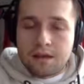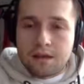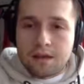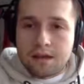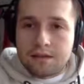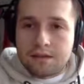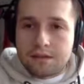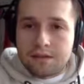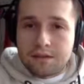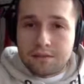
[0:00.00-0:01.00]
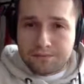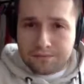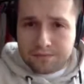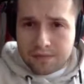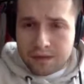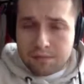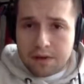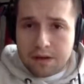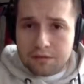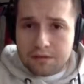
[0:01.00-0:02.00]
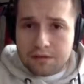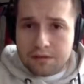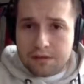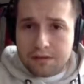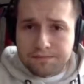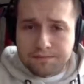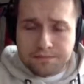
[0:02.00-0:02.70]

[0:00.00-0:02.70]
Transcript: and uh, about uh,